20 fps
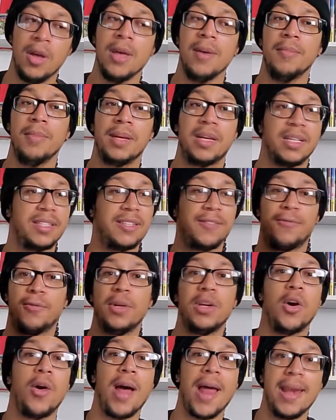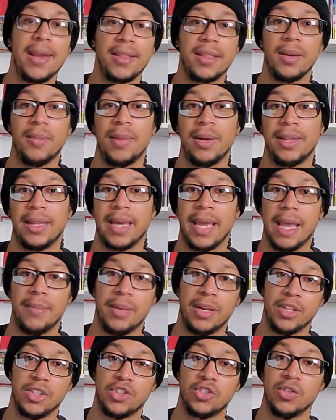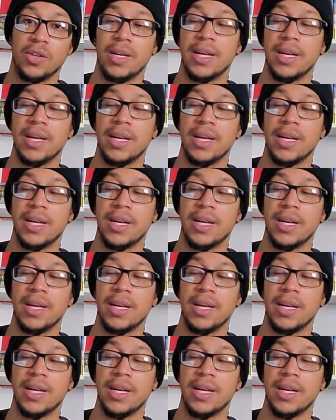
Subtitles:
because if we know anything about the game industry,